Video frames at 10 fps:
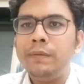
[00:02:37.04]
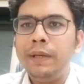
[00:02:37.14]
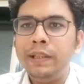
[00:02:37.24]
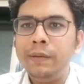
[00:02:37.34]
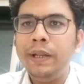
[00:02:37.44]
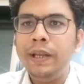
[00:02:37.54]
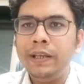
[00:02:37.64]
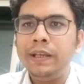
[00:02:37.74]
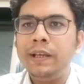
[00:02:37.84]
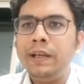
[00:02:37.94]
in the
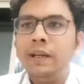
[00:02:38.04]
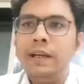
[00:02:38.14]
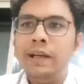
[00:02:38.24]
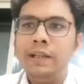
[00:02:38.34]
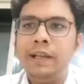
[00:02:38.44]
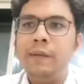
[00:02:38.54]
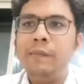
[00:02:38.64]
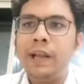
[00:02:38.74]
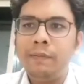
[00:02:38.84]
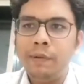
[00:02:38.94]
brain, and their
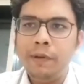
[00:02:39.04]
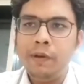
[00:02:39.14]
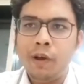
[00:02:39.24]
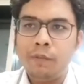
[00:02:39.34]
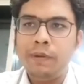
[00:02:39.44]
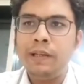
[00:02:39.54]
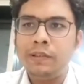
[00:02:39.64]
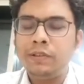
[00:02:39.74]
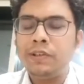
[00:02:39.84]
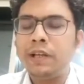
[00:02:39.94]
MRI may be normal
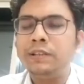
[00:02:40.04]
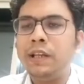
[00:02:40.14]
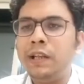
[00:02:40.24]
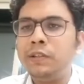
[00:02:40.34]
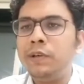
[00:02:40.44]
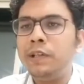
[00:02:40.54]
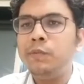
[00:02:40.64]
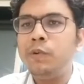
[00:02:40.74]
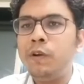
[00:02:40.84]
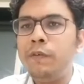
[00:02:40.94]
structurally. So it is
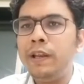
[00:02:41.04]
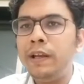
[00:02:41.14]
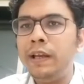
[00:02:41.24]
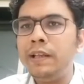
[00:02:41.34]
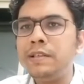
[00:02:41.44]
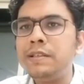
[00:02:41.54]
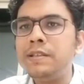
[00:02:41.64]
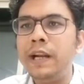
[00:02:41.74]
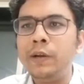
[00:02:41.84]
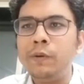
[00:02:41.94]
more of a
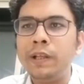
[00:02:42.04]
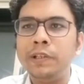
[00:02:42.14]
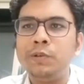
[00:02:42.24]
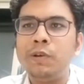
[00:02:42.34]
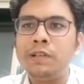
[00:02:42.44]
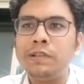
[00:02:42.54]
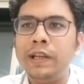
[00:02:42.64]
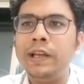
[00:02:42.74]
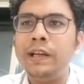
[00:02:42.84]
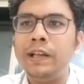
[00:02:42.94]
network issue or a
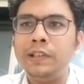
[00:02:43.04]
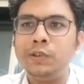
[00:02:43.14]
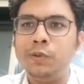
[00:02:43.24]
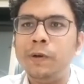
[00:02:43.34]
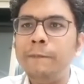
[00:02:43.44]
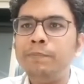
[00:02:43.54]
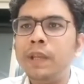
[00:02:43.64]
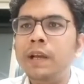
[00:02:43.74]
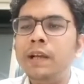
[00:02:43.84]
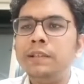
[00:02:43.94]
circuitry issue.
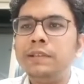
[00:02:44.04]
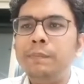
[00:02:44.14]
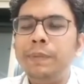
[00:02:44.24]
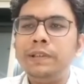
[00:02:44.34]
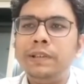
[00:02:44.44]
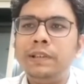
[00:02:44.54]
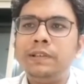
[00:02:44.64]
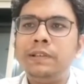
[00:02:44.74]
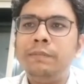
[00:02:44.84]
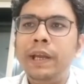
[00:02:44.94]
Some
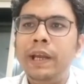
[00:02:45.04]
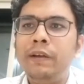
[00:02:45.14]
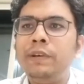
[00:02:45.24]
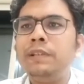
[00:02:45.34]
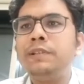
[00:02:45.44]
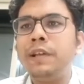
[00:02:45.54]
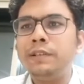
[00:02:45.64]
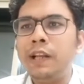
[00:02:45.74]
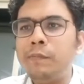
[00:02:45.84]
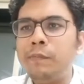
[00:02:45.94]
patients may have a
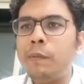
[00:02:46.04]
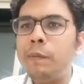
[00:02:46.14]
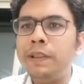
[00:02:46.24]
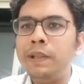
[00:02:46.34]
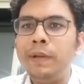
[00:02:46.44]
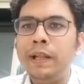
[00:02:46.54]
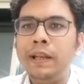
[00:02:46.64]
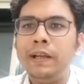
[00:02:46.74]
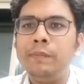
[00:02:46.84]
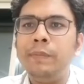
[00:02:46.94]
structural problem in the
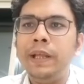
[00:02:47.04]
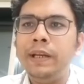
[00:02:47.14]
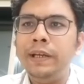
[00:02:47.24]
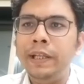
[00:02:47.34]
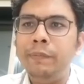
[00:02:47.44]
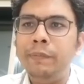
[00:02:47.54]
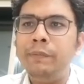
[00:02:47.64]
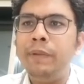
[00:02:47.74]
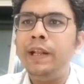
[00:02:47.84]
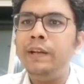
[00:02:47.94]
brain, like brain
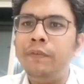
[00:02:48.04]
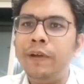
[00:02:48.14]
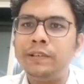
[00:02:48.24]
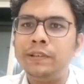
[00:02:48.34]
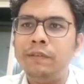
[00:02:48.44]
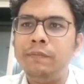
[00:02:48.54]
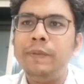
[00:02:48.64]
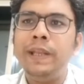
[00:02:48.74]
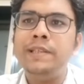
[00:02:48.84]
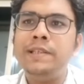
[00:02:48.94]
TB, brain
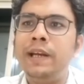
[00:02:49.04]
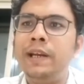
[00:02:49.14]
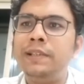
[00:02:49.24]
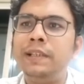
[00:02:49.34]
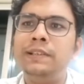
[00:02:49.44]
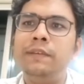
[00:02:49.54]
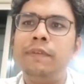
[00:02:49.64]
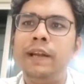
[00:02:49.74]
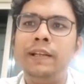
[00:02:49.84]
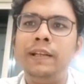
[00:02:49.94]
infection, meningitis,
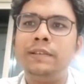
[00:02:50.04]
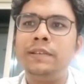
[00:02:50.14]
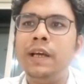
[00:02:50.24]
encephalitis,